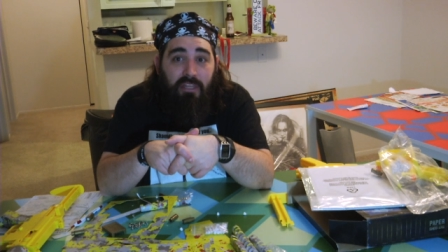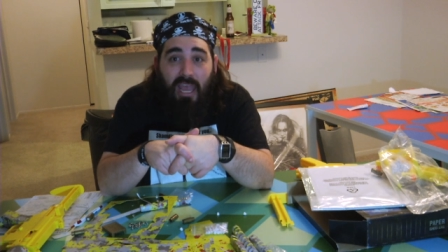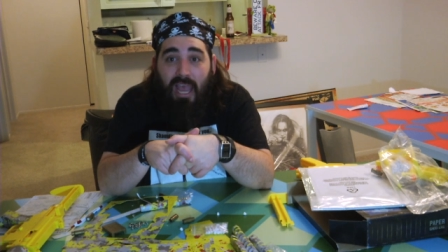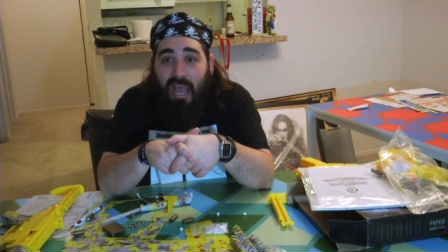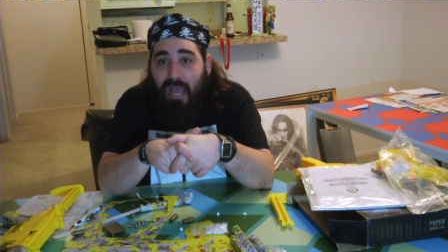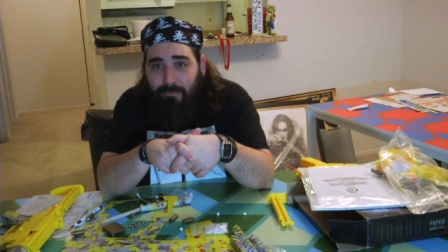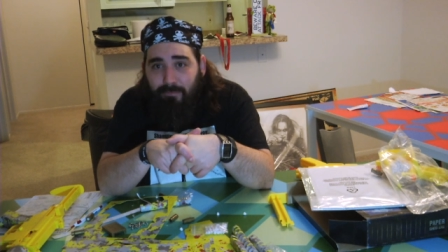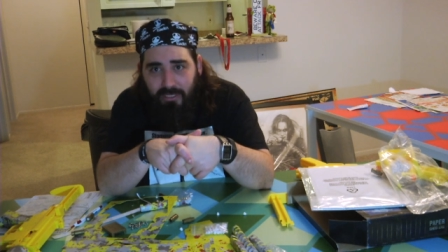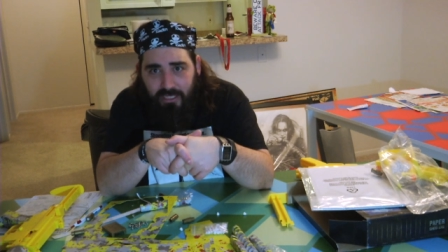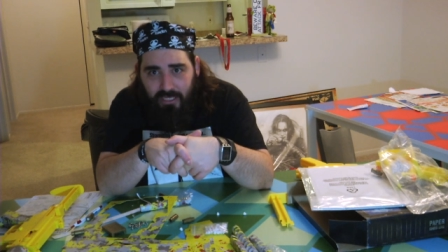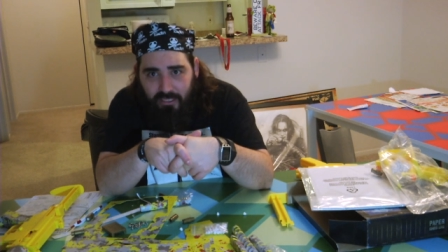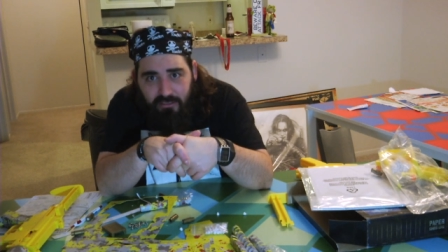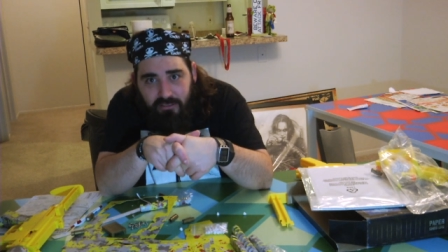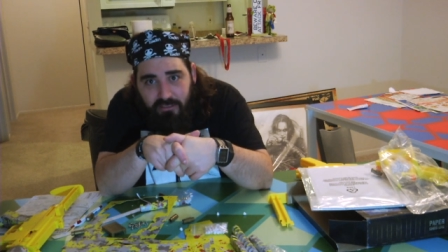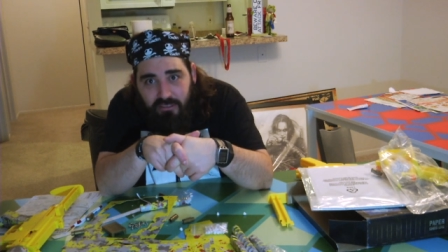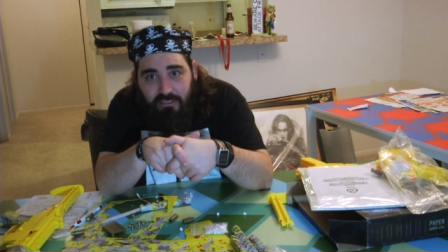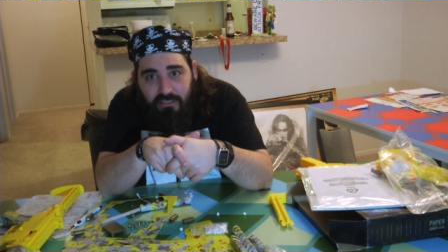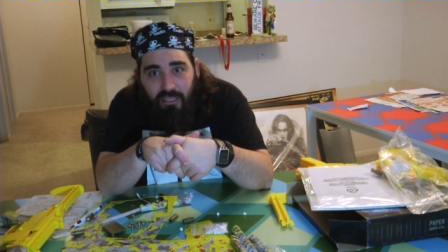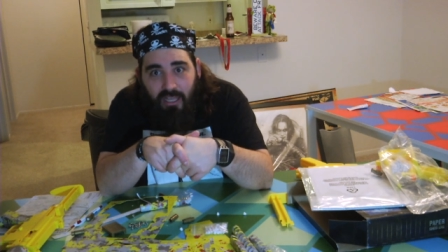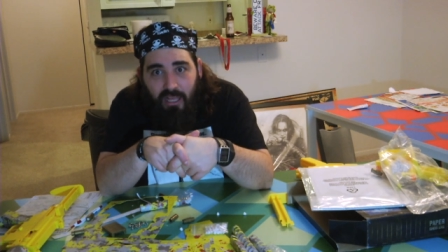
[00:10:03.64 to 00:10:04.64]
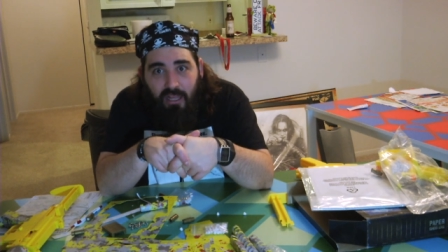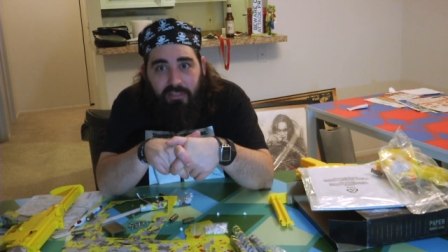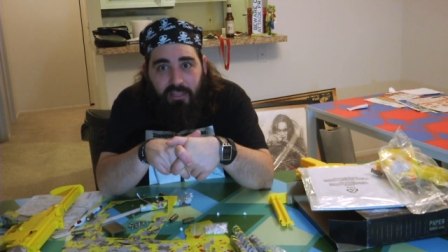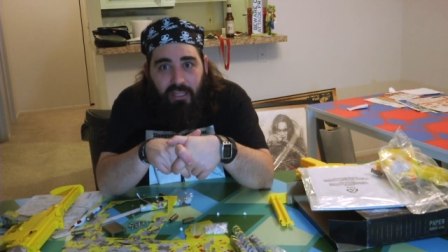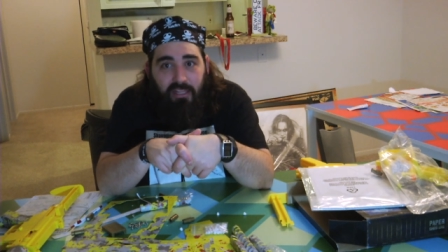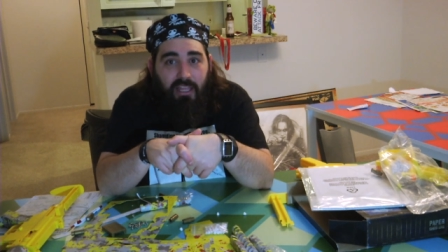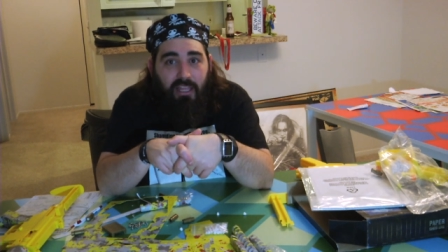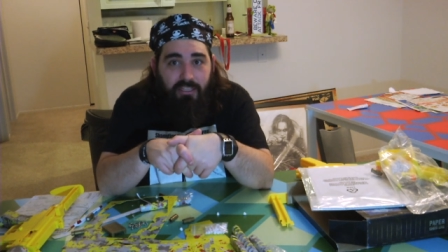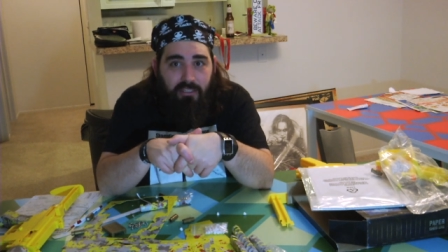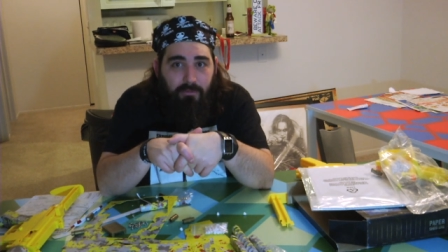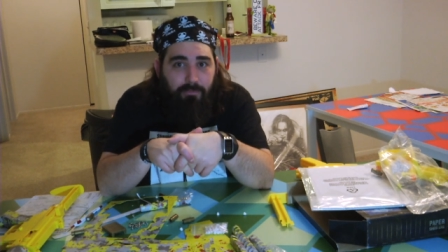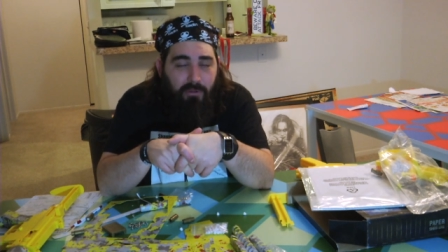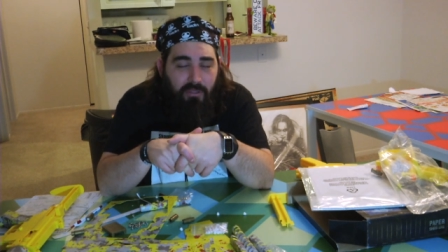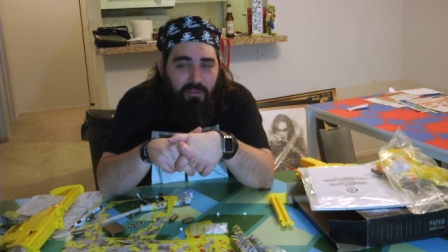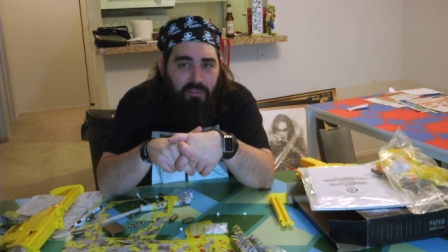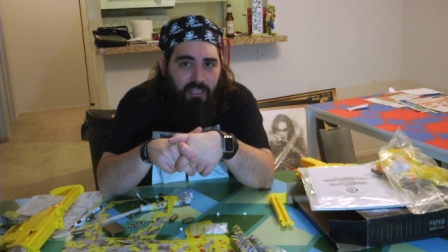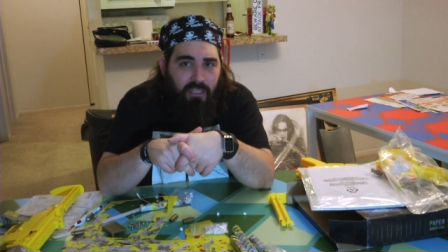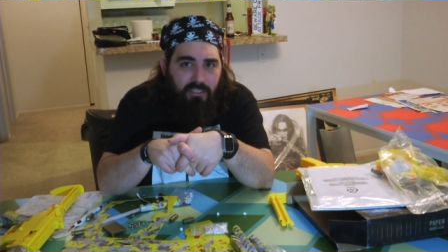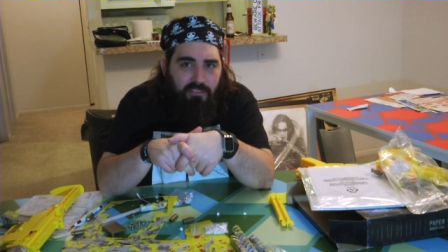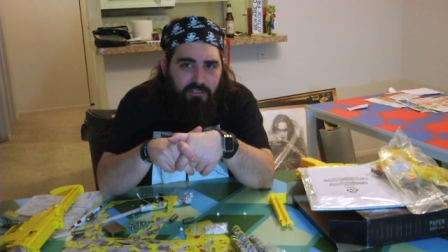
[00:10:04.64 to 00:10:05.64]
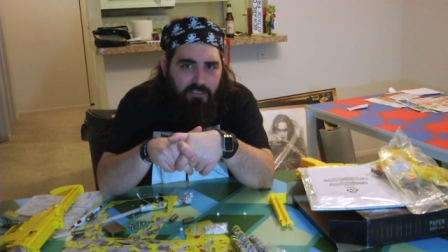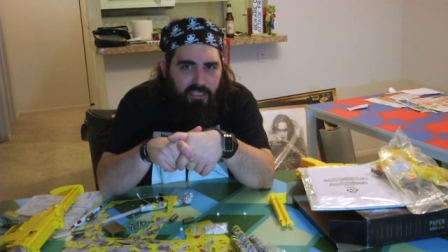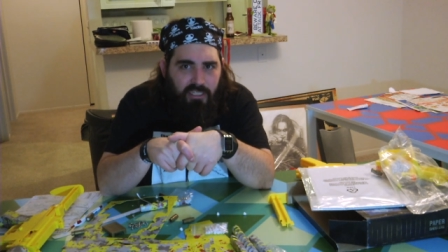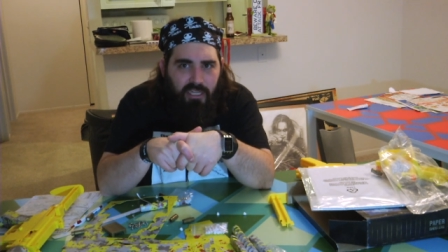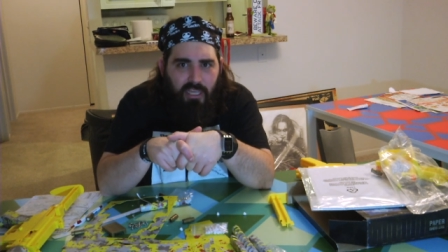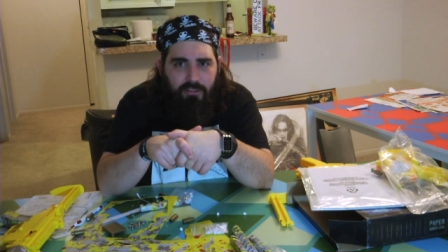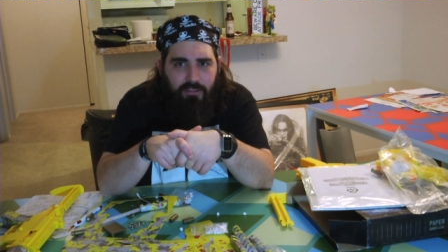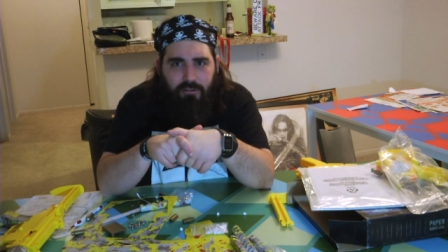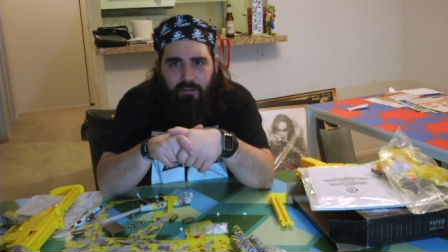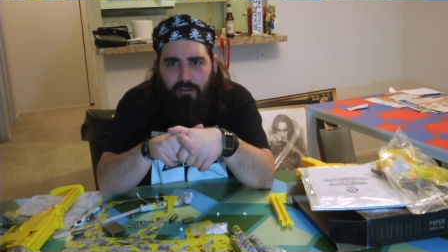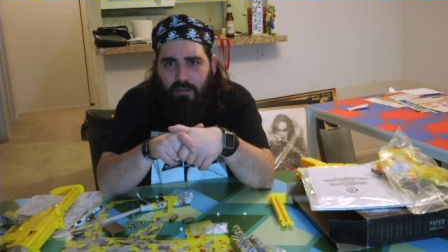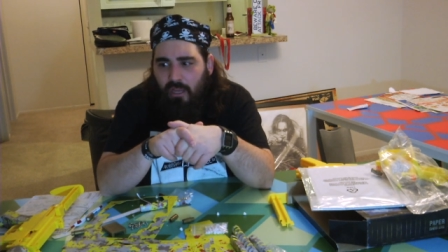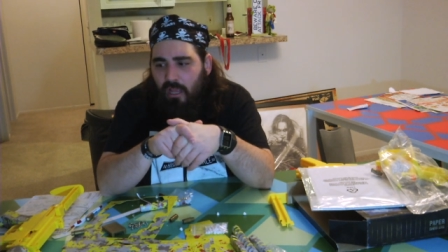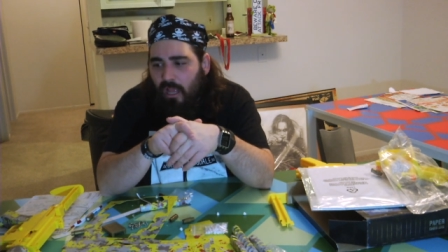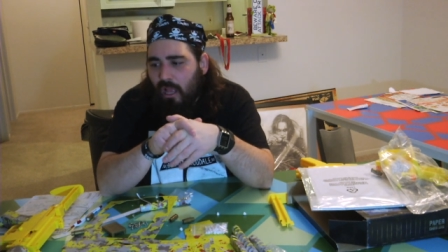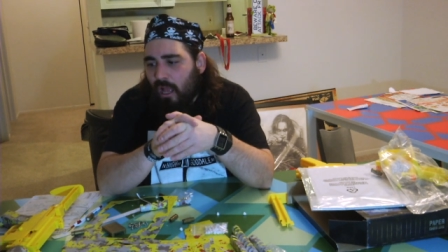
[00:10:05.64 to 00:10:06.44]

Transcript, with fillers: the hobbyists that like to put things together.